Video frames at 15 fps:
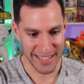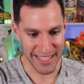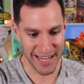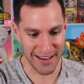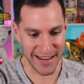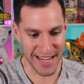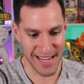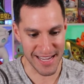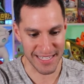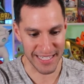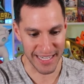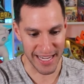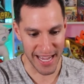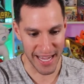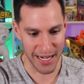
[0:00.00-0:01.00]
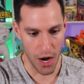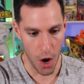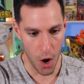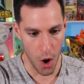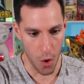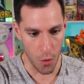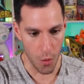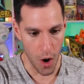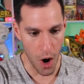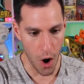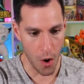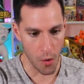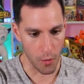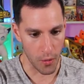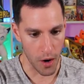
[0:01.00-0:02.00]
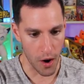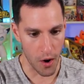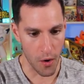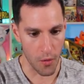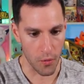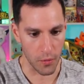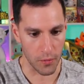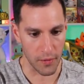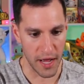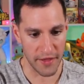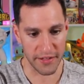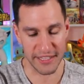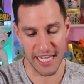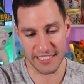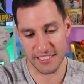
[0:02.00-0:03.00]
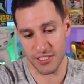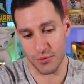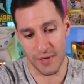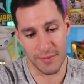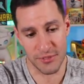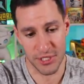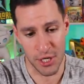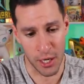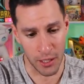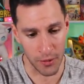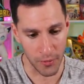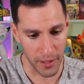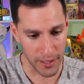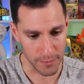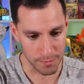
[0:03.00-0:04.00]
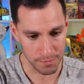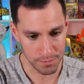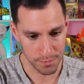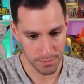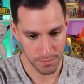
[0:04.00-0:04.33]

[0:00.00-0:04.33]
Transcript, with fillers: There he is again. Oh! I think that's the Grimmsnarl one.